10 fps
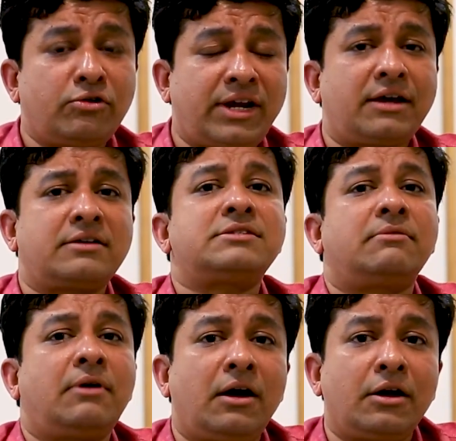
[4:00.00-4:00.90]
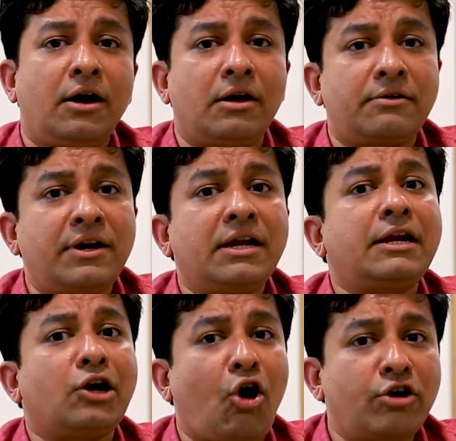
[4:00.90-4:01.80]
to take a
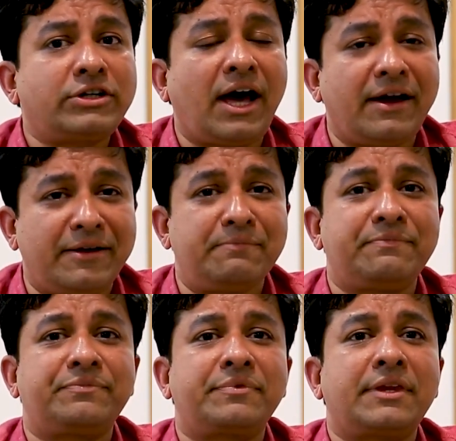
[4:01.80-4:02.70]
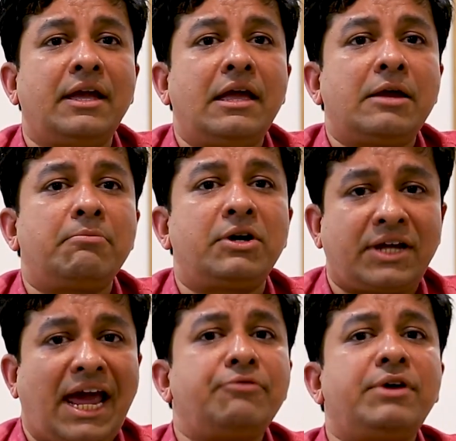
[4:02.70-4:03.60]
really long time. But
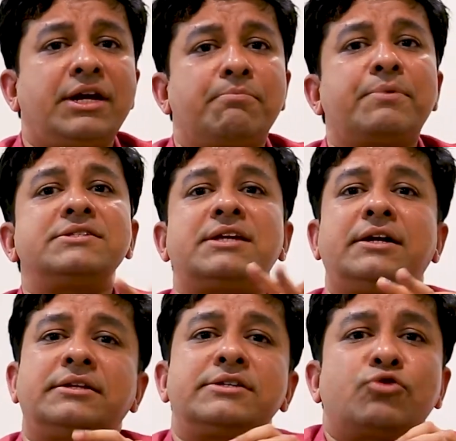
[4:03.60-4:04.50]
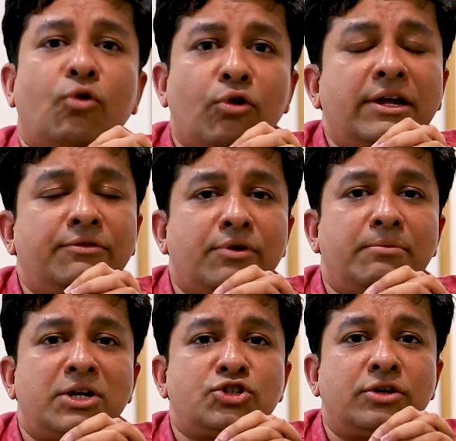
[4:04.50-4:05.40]
can we represent this whole
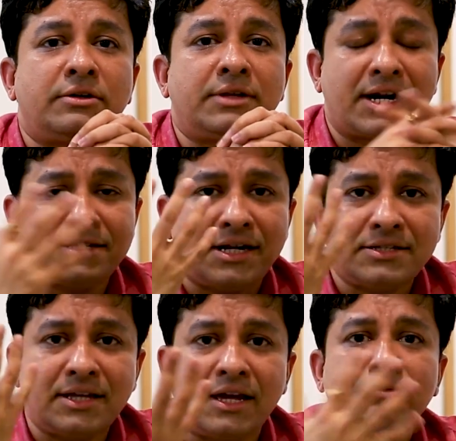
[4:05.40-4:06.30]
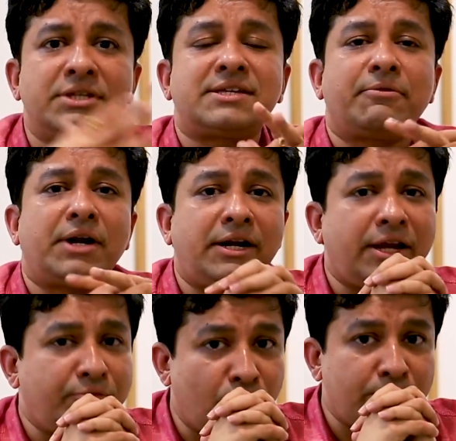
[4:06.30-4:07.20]
information that's there with
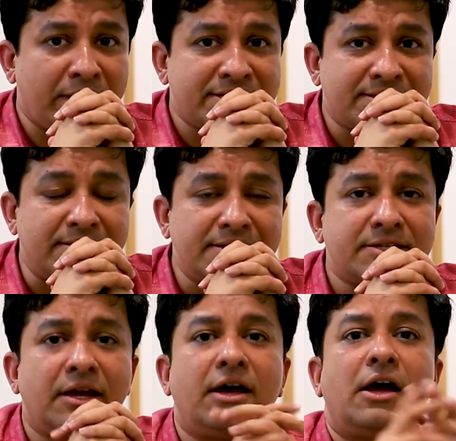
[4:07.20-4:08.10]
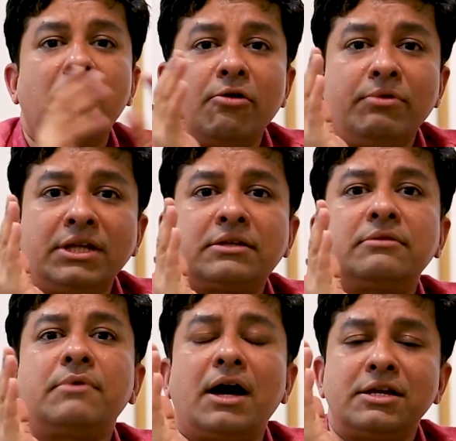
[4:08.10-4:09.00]
784 pixels with
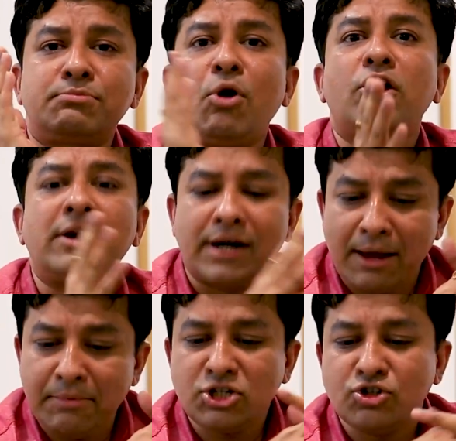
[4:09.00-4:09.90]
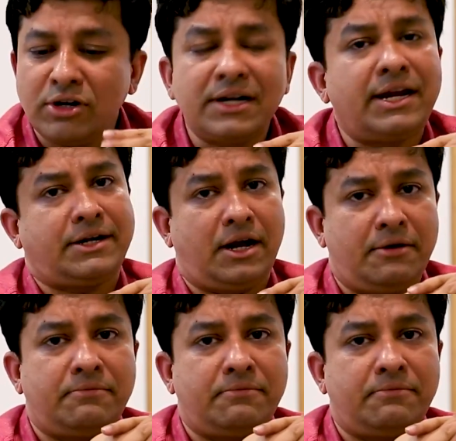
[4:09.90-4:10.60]
a smaller dimensional data?